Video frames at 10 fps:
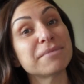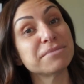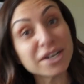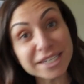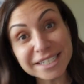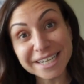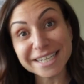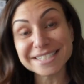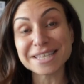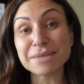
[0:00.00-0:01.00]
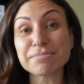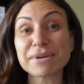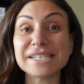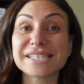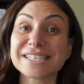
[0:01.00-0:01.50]
I'm not going to get into the
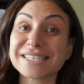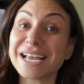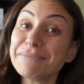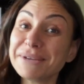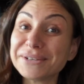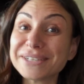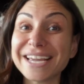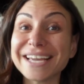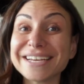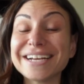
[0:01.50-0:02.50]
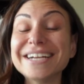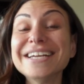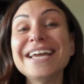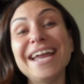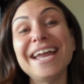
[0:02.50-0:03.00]
prices because I'm here in Canada
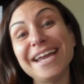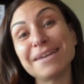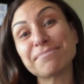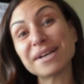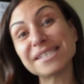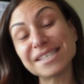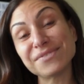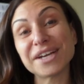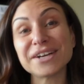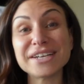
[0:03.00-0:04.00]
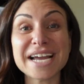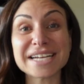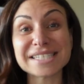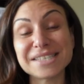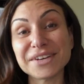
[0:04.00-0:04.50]
and prices vary,
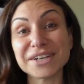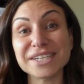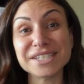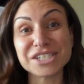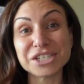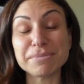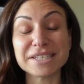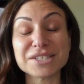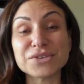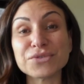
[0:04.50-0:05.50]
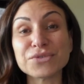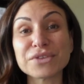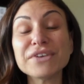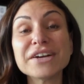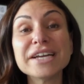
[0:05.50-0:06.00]
taxes vary, shipping and so forth
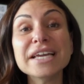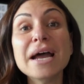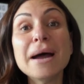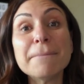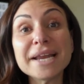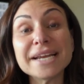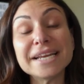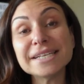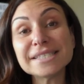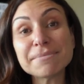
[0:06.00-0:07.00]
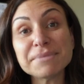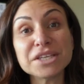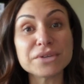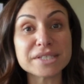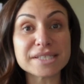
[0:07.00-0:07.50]
vary, but it is something you
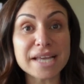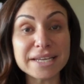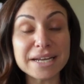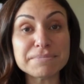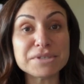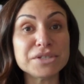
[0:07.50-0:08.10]
can sign up to.